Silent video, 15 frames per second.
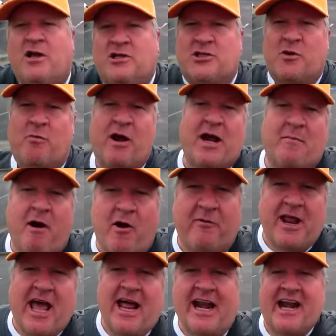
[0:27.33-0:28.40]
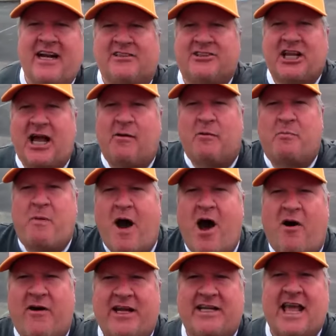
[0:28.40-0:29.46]
So bring them on down here and sell them to
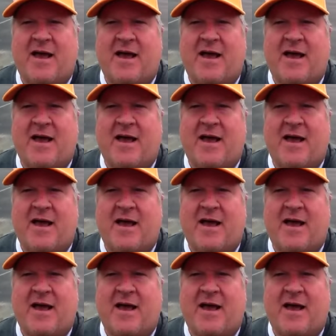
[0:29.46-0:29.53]
Paul. He